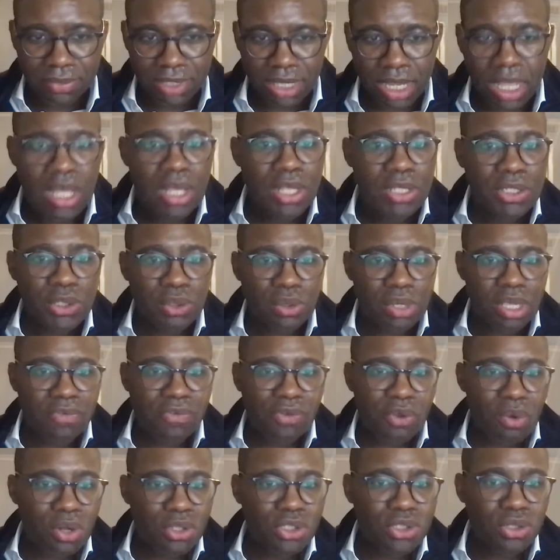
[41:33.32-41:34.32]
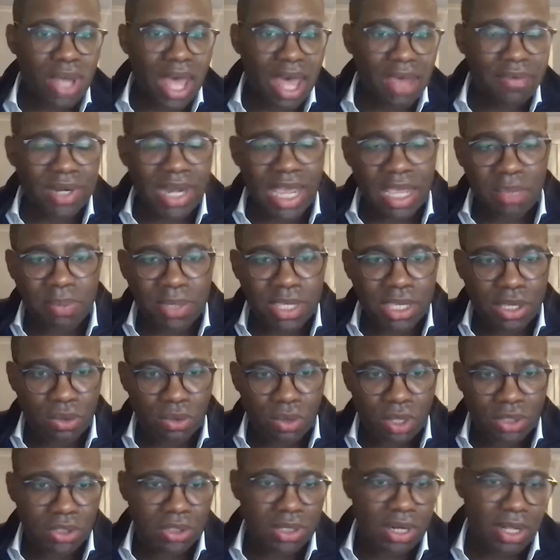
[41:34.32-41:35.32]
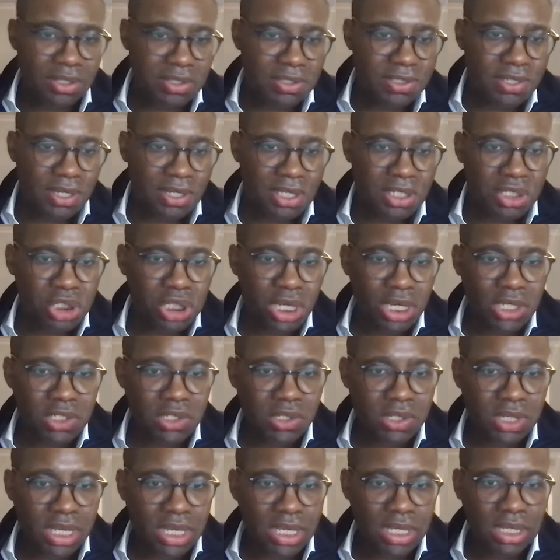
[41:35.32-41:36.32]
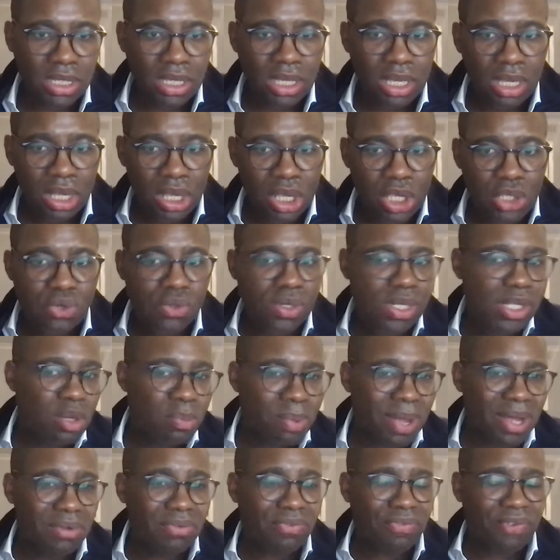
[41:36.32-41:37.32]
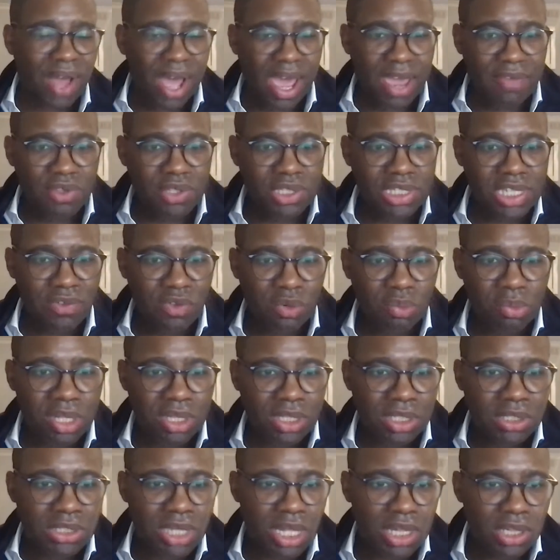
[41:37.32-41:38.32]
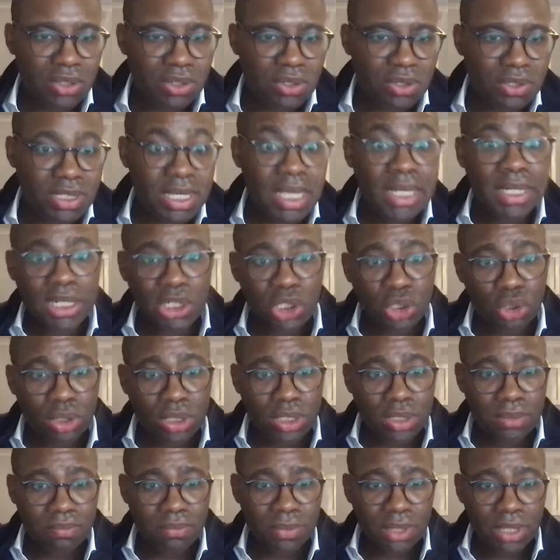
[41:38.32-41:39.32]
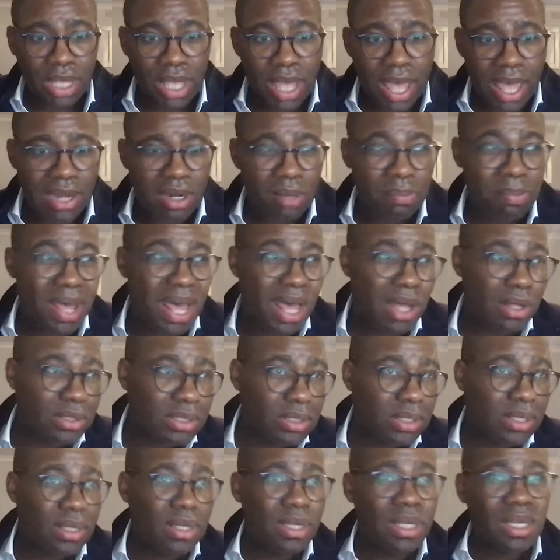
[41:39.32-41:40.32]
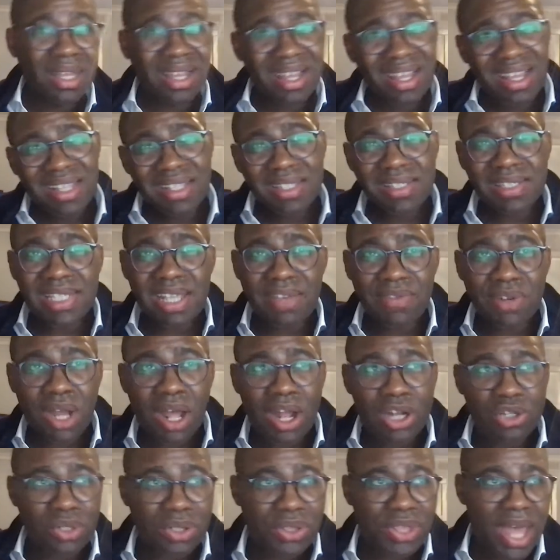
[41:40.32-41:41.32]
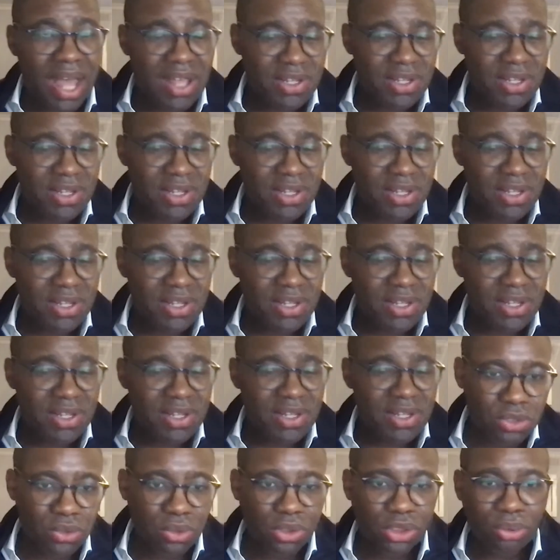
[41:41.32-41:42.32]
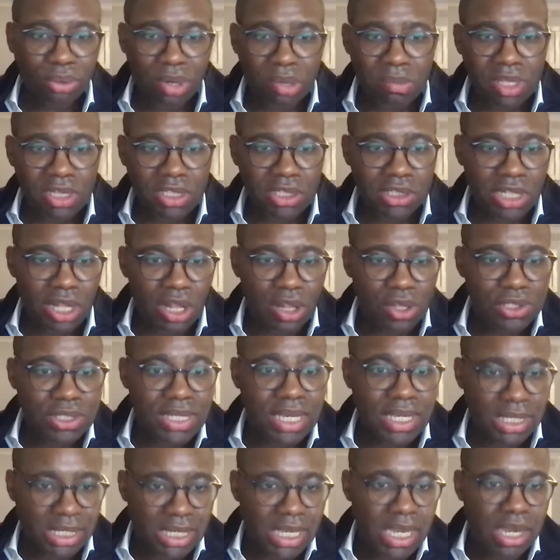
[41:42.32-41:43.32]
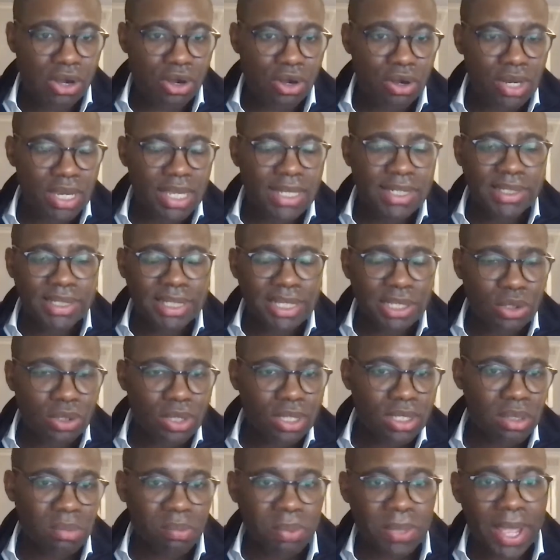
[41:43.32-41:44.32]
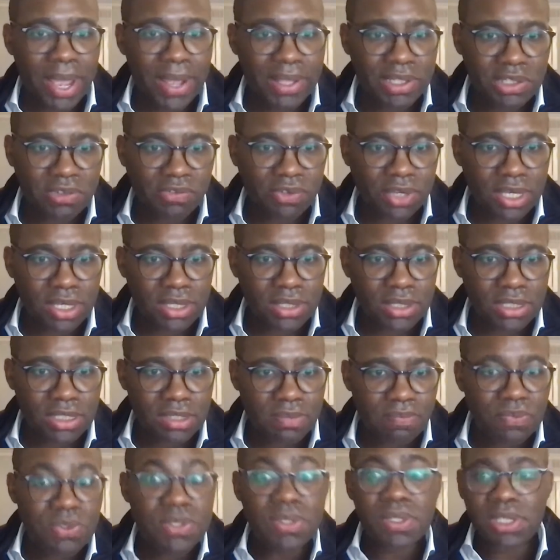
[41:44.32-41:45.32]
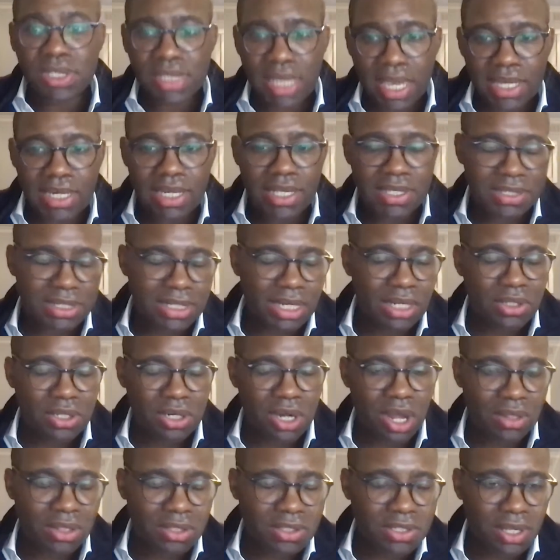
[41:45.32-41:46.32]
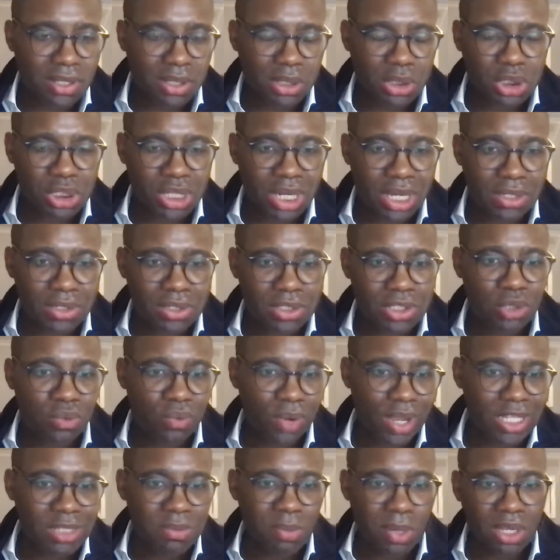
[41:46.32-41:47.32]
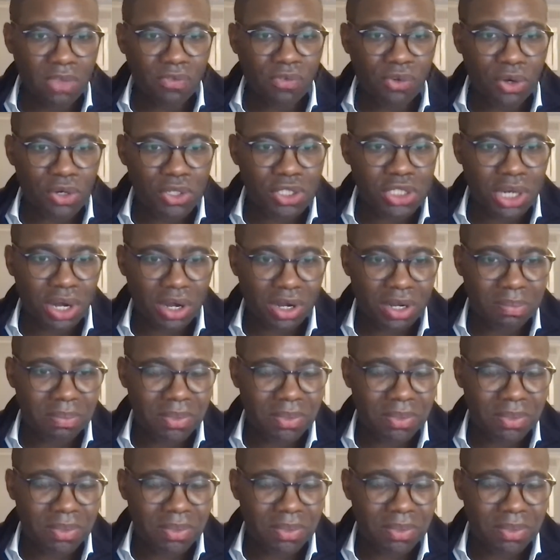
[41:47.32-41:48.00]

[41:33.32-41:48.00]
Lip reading: So if you want to have an IPO on the London Stock Exchange today, you need about $5 to $7 million initially, and about $700,000 to $3 million a year in legal and compliance fees to stay listed on the London Stock Exchange to raise money for your startup.